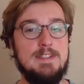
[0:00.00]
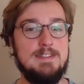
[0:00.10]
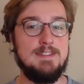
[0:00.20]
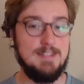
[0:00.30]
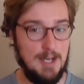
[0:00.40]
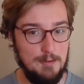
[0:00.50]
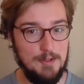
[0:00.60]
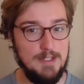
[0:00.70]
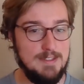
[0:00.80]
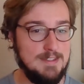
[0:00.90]
it's not
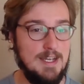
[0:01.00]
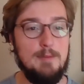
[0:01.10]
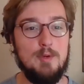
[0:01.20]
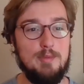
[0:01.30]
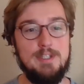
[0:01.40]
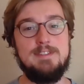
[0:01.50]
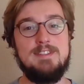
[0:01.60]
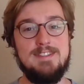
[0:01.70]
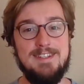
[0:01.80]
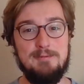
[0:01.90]
really the time or
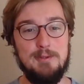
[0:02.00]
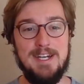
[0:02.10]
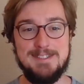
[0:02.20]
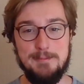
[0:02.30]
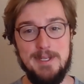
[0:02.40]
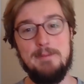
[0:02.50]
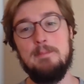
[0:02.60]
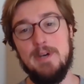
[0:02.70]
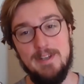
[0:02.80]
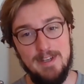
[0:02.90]
place, if you ask me.
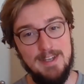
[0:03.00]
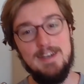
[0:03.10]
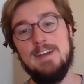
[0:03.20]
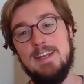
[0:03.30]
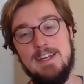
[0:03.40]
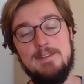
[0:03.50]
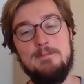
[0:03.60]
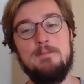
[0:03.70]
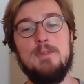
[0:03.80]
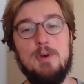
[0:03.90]
But again,
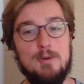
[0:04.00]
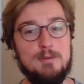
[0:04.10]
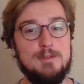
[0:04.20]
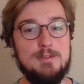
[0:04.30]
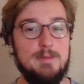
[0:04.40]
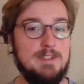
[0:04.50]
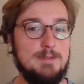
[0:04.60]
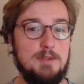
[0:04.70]
all rules are meant to be